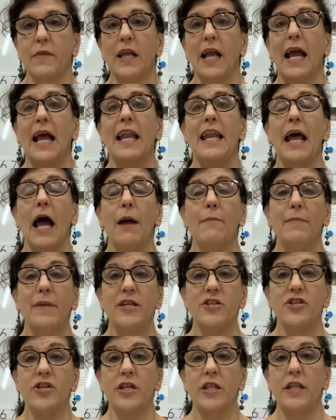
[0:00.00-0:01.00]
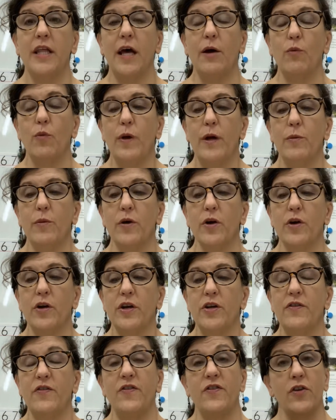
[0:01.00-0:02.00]
And I mentioned that we were going
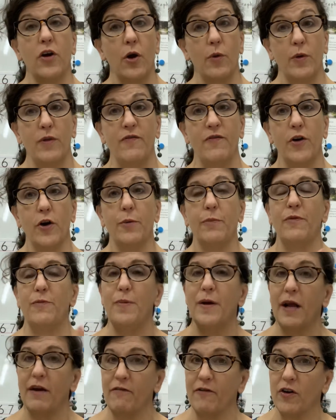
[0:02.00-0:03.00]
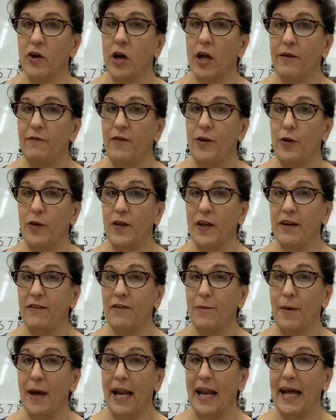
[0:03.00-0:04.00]
to start with verbs, but I forgot a few things
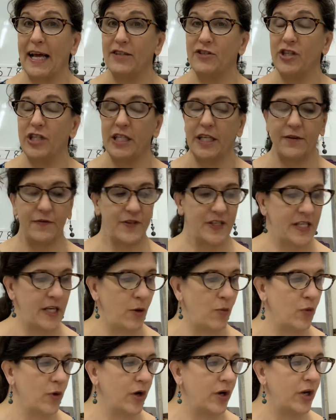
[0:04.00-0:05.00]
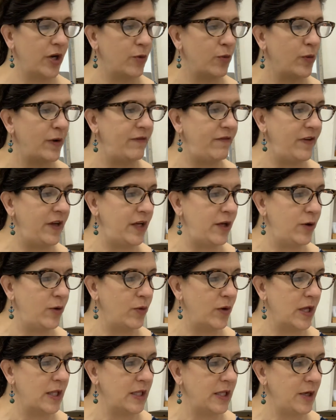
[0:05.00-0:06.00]
about adjectives. So we're going to review
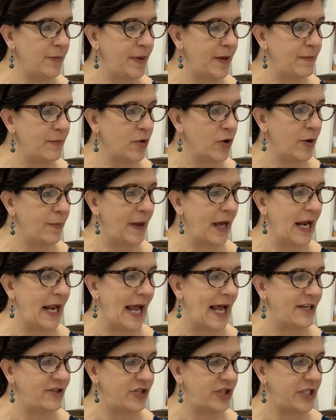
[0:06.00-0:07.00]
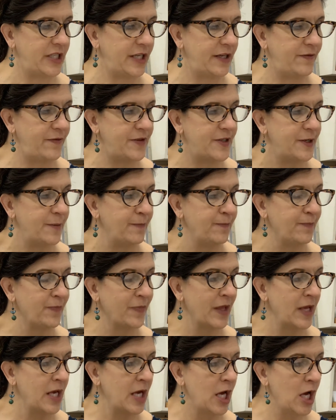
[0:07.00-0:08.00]
a little bit more about adjectives.
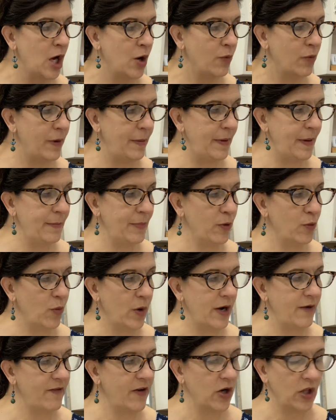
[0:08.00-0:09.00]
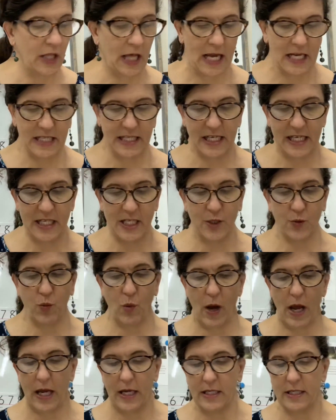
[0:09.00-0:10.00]
Remember, one of our lessons
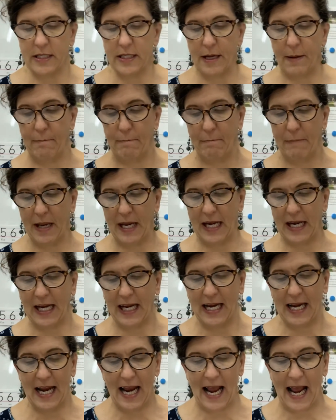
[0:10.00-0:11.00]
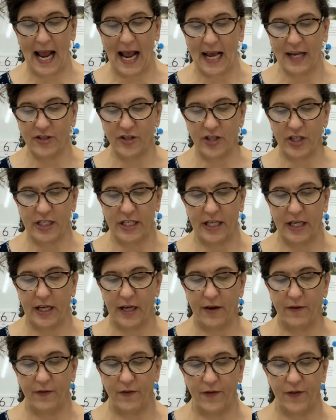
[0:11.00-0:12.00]
was many
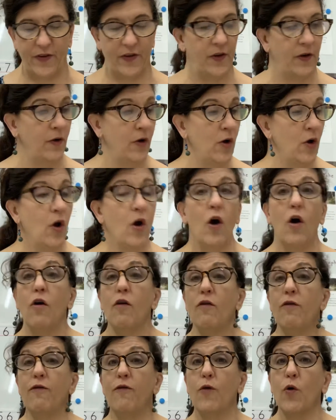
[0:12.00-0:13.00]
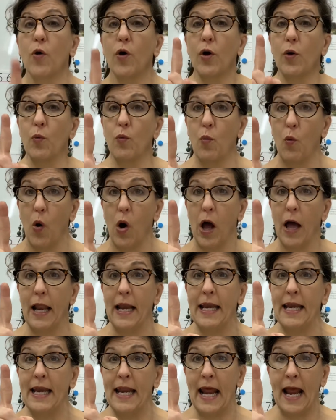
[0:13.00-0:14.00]
adjectives for
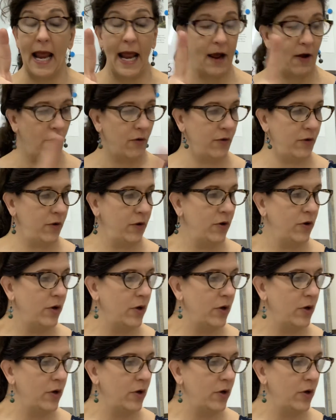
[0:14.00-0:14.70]
one noun.